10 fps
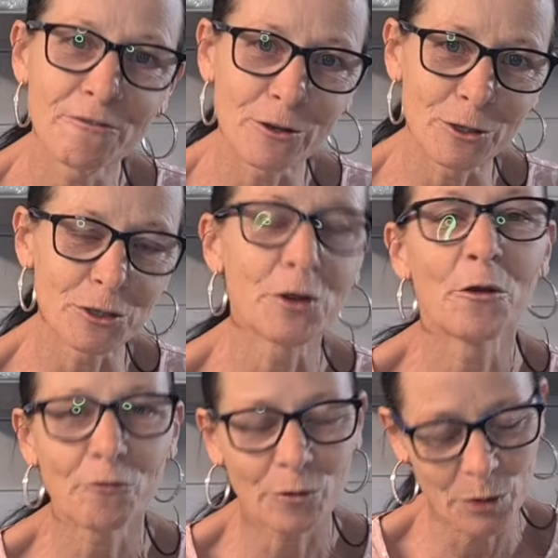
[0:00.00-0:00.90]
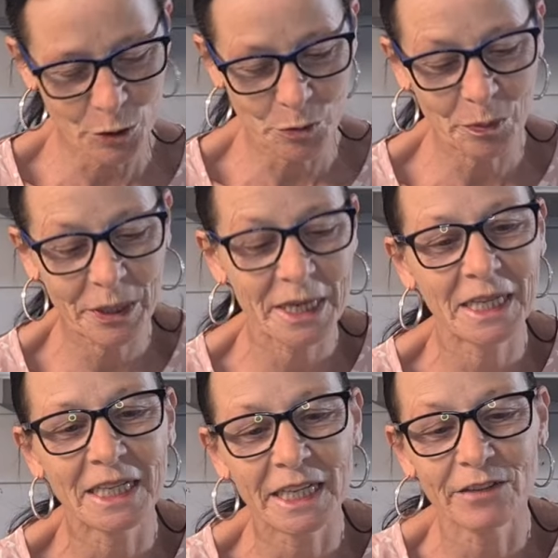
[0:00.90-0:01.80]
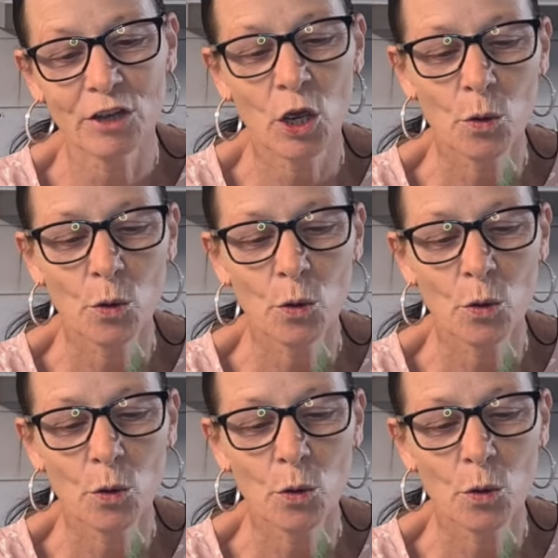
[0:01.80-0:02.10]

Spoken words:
fern from the company Leaf,